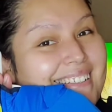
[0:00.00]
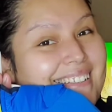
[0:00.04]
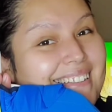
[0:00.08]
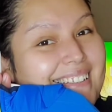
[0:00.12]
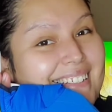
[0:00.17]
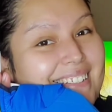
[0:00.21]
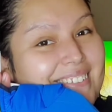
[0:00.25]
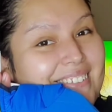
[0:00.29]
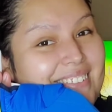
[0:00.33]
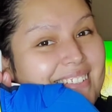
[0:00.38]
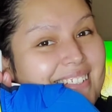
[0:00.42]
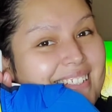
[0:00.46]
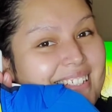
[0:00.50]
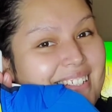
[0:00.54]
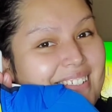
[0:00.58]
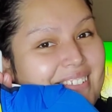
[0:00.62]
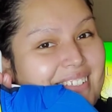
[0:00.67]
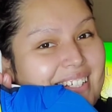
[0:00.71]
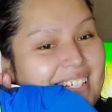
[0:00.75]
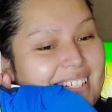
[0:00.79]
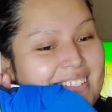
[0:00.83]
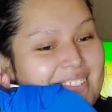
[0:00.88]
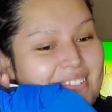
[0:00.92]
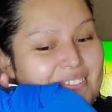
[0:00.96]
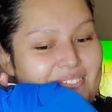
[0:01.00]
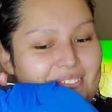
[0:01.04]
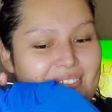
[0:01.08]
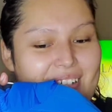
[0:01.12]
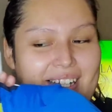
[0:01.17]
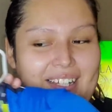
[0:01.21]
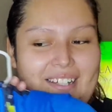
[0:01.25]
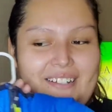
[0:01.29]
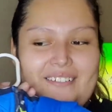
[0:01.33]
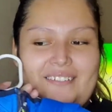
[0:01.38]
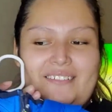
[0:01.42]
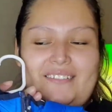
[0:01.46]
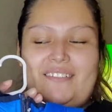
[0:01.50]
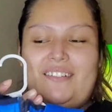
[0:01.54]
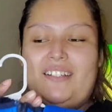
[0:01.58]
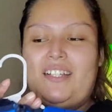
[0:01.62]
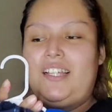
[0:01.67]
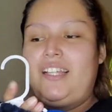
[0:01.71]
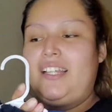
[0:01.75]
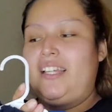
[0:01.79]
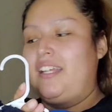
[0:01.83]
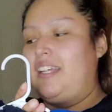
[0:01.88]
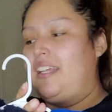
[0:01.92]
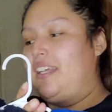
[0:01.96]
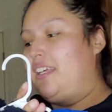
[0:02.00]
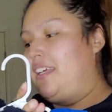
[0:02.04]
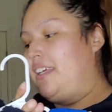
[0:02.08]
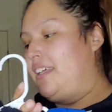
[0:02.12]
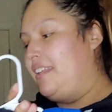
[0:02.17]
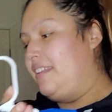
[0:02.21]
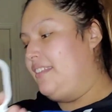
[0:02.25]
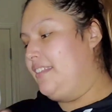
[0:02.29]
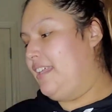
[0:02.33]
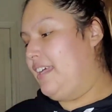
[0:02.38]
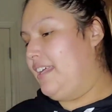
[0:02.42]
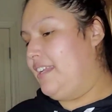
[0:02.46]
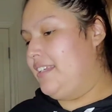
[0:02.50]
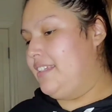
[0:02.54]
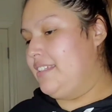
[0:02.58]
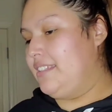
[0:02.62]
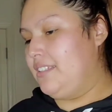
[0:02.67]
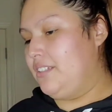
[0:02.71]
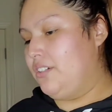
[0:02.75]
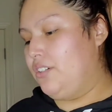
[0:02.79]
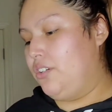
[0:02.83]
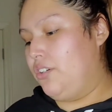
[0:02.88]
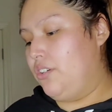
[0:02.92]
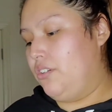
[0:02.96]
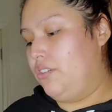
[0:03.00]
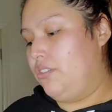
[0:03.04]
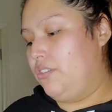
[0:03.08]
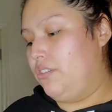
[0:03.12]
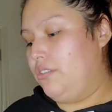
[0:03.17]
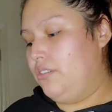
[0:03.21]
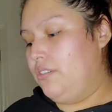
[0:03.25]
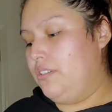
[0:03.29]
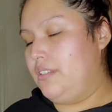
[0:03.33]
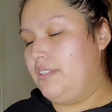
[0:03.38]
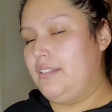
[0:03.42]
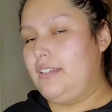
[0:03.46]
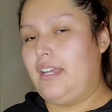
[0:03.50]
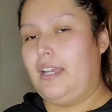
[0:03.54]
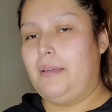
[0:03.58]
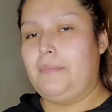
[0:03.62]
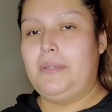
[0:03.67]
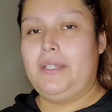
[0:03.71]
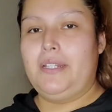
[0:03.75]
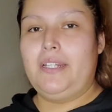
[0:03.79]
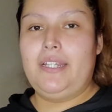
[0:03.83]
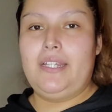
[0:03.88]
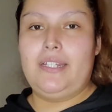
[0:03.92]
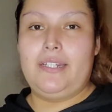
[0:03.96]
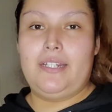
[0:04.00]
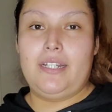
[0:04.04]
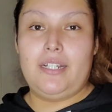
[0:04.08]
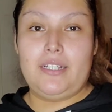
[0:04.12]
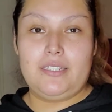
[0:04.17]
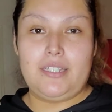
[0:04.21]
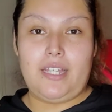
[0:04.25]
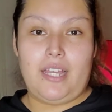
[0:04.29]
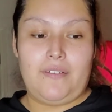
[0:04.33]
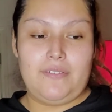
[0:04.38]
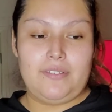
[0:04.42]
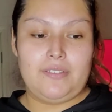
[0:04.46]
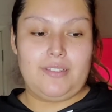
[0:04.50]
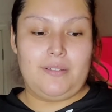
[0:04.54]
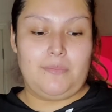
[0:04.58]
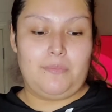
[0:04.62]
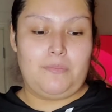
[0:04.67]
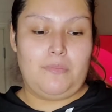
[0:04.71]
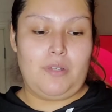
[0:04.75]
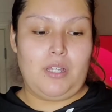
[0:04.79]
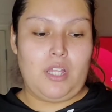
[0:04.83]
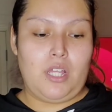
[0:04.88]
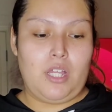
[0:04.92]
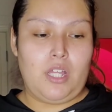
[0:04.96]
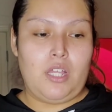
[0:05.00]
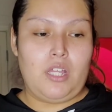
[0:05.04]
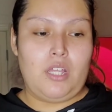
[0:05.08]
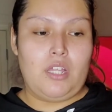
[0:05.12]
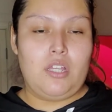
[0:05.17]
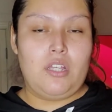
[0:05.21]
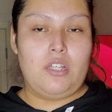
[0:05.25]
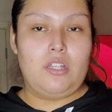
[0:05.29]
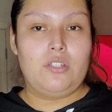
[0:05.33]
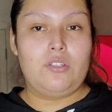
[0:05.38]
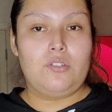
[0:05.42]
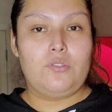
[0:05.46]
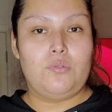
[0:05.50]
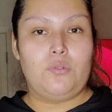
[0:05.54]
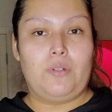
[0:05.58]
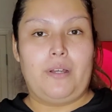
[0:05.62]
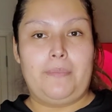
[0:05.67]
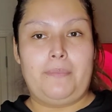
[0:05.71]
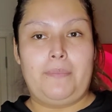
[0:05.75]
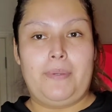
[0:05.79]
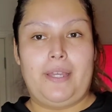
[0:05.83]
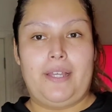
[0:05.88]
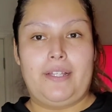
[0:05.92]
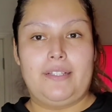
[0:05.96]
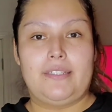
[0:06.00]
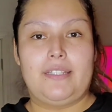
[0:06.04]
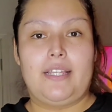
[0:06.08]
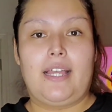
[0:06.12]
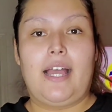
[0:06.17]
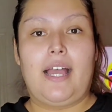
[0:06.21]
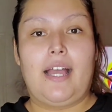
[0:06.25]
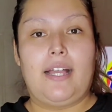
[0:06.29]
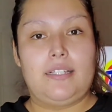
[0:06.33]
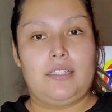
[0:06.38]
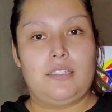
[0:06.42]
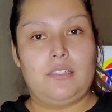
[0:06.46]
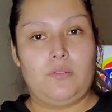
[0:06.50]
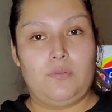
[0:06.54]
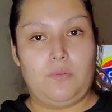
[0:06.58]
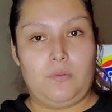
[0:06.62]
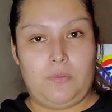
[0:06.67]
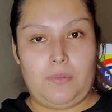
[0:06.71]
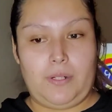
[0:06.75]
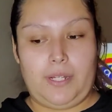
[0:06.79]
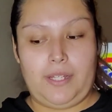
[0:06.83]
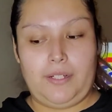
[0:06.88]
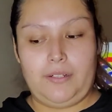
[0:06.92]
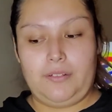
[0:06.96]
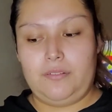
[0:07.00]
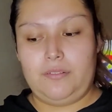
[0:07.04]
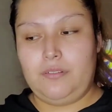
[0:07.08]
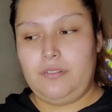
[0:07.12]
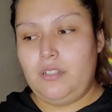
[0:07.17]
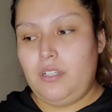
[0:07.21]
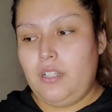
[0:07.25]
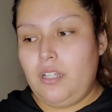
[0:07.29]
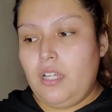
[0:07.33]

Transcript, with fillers: This one's cute as well. That is all. I mean, he does have some sweatpants as well.